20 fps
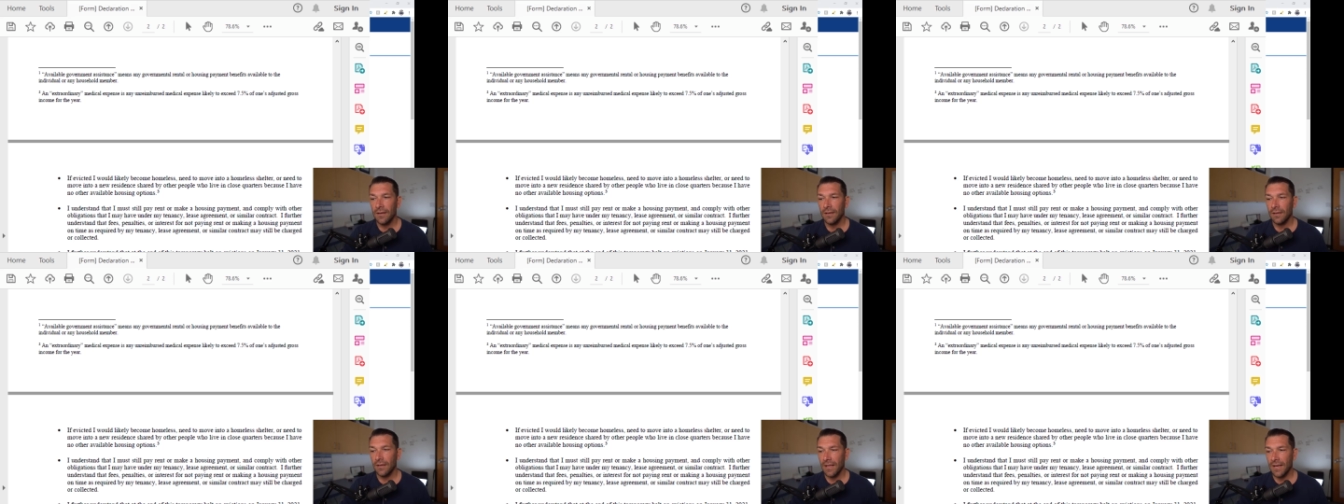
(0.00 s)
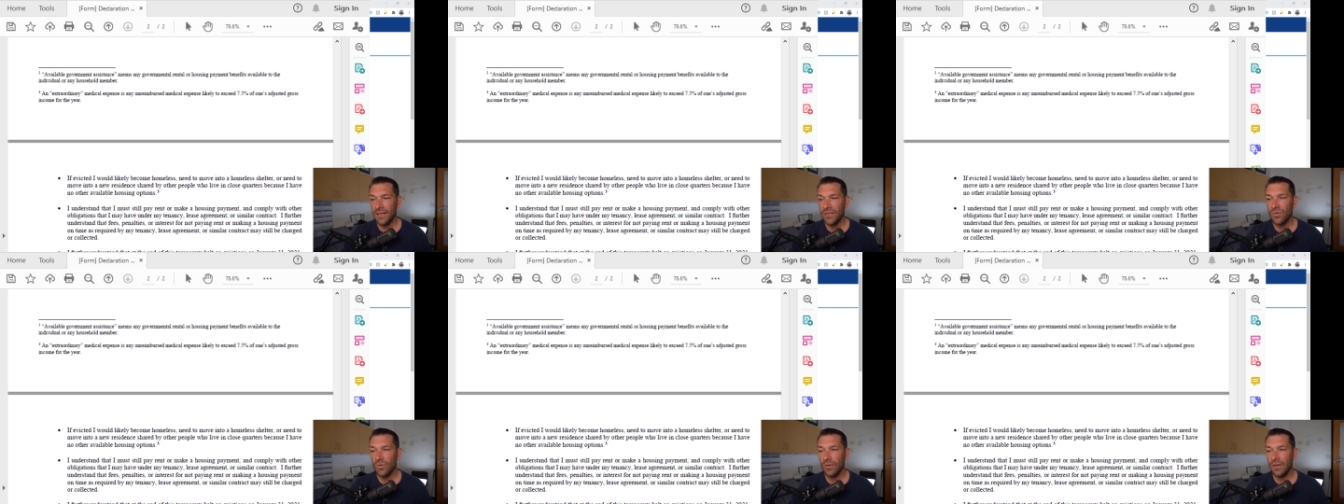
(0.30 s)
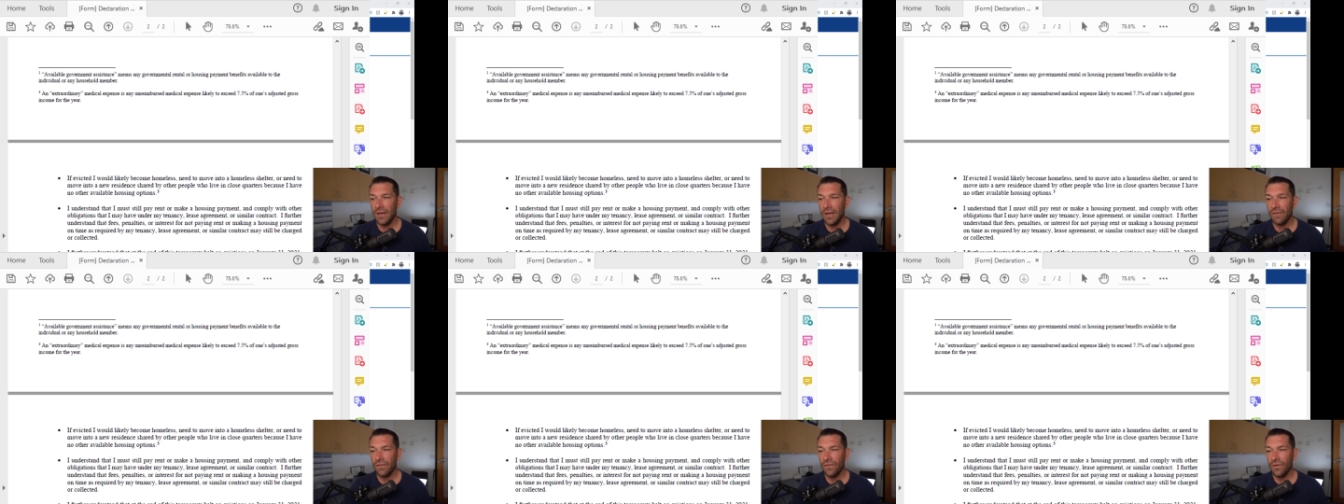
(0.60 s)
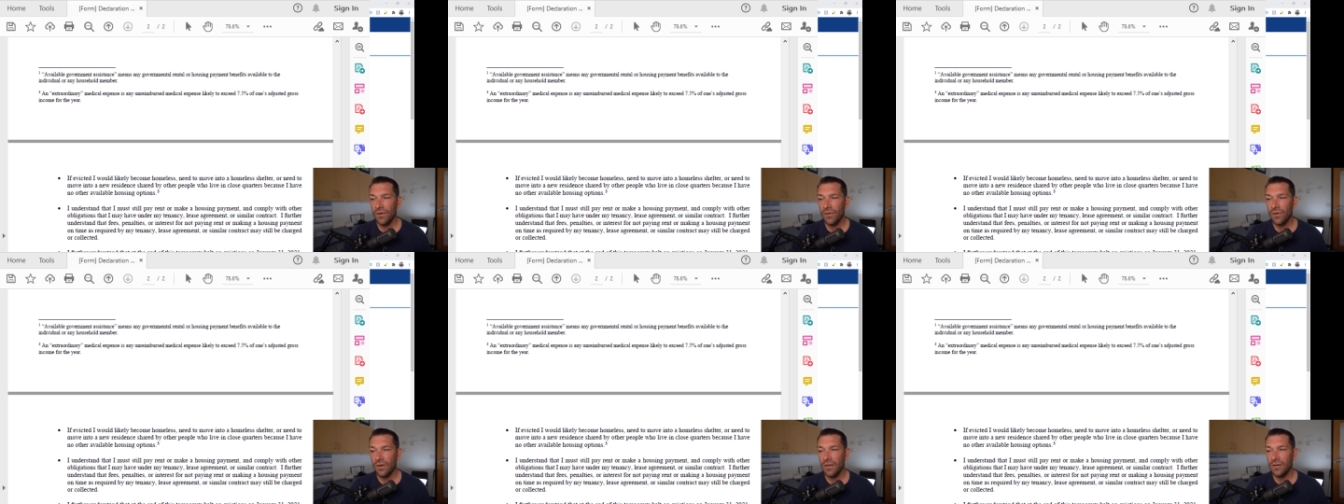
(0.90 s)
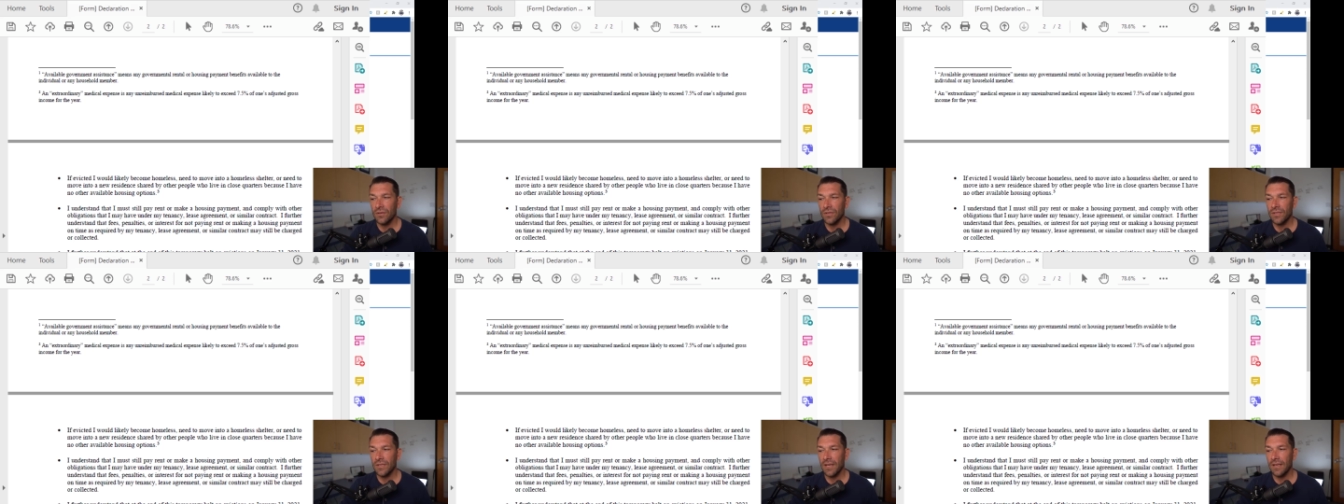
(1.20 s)
Last one, I further
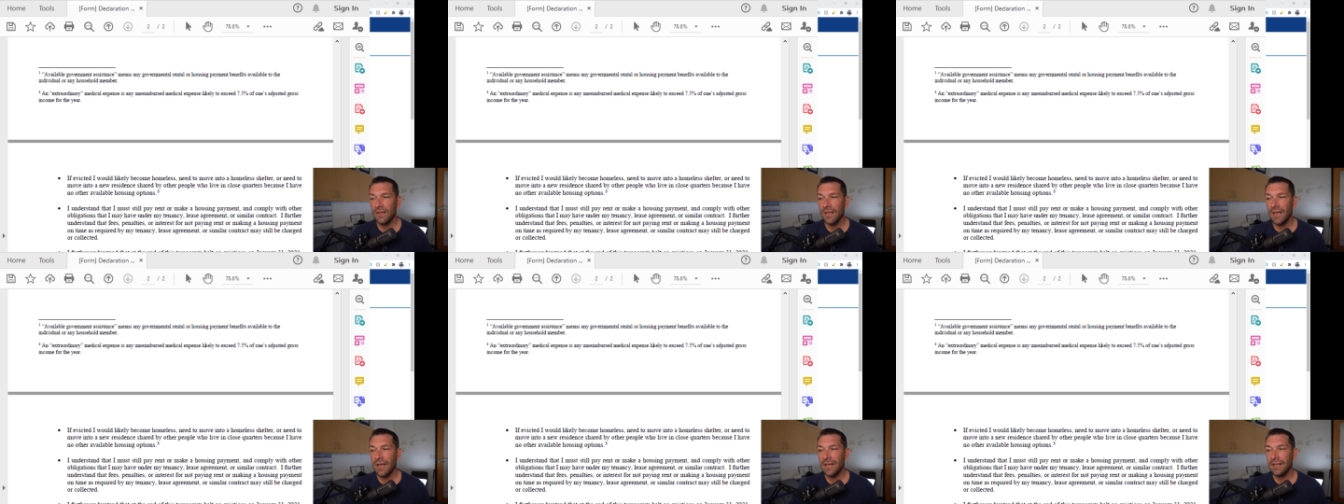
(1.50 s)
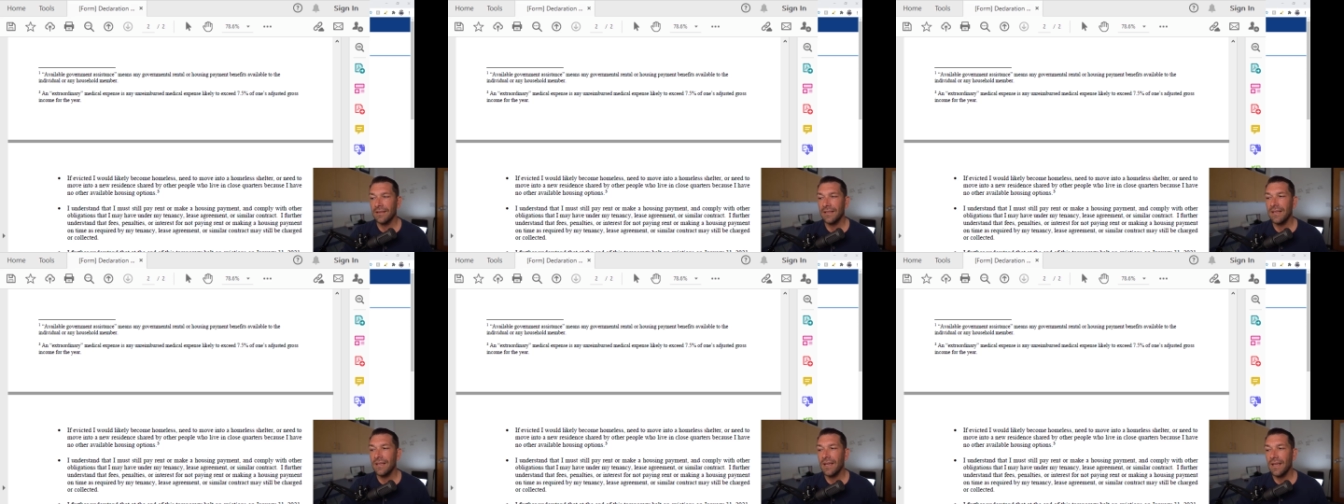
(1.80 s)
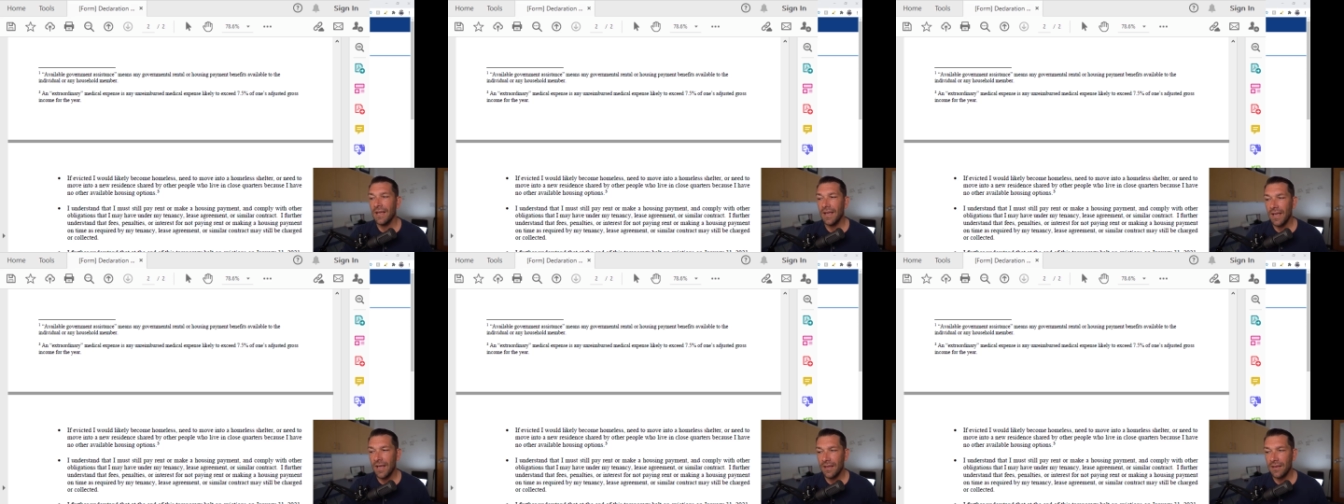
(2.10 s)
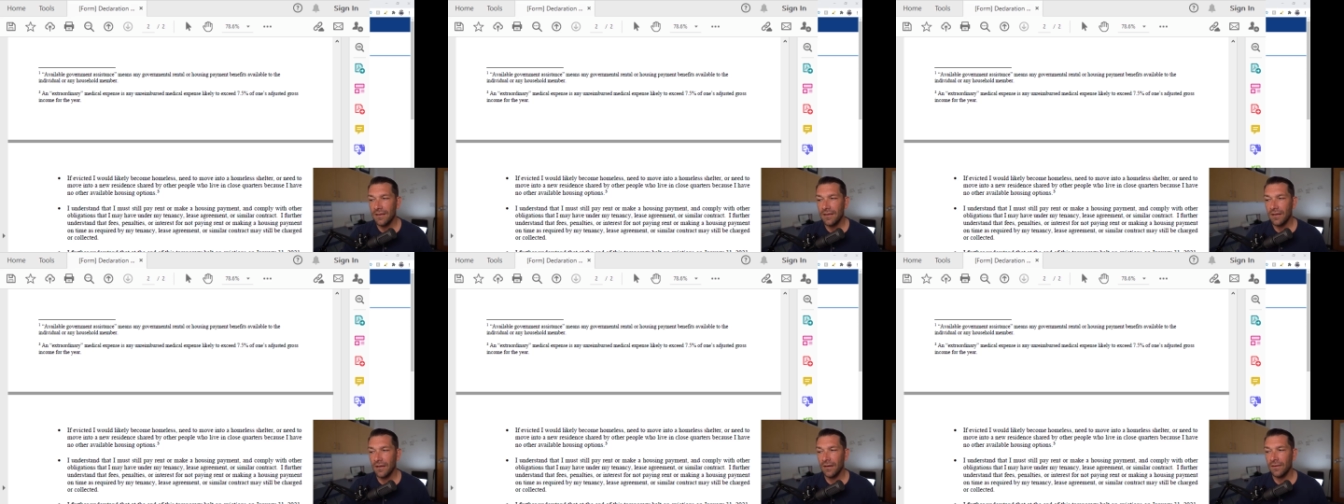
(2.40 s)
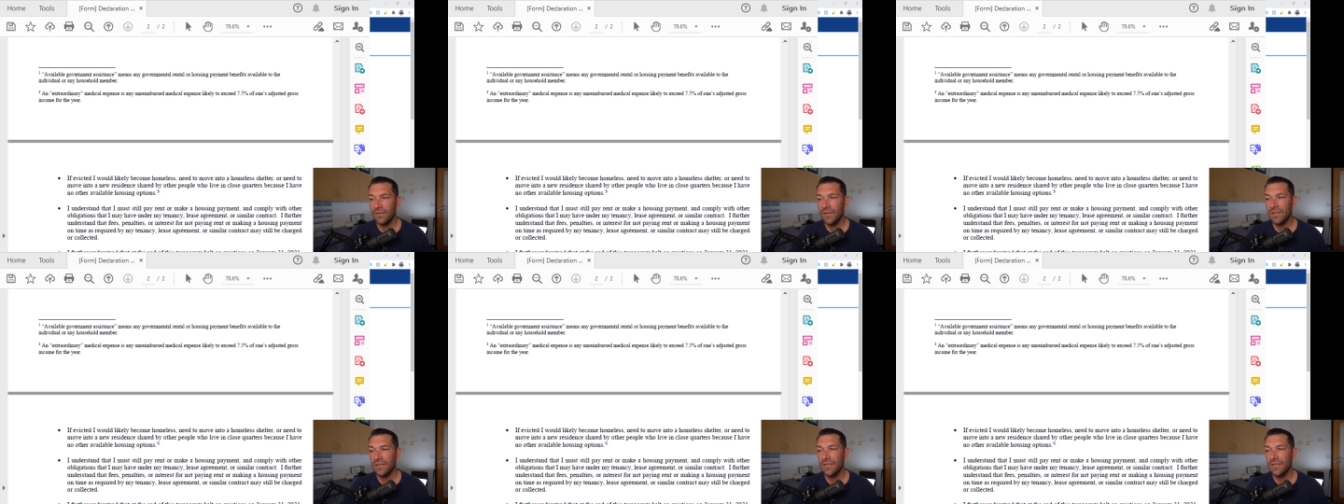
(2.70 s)
understand that at the end of this